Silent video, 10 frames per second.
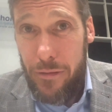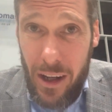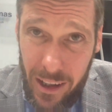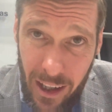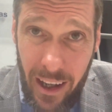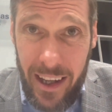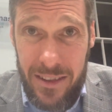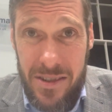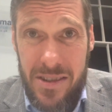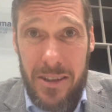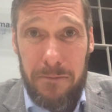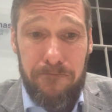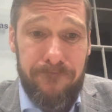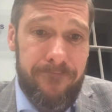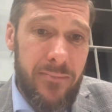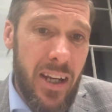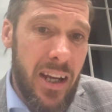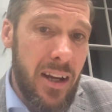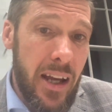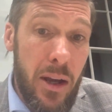our clients.
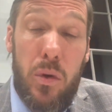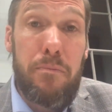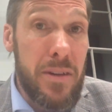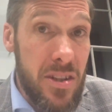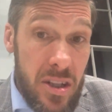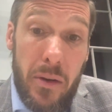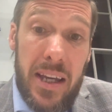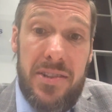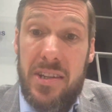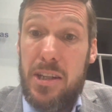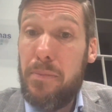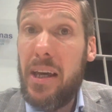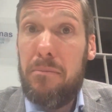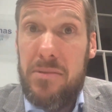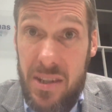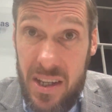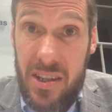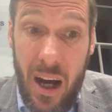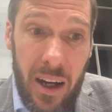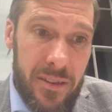It would be so easy to become
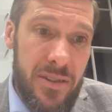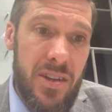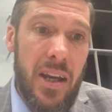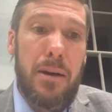disheartened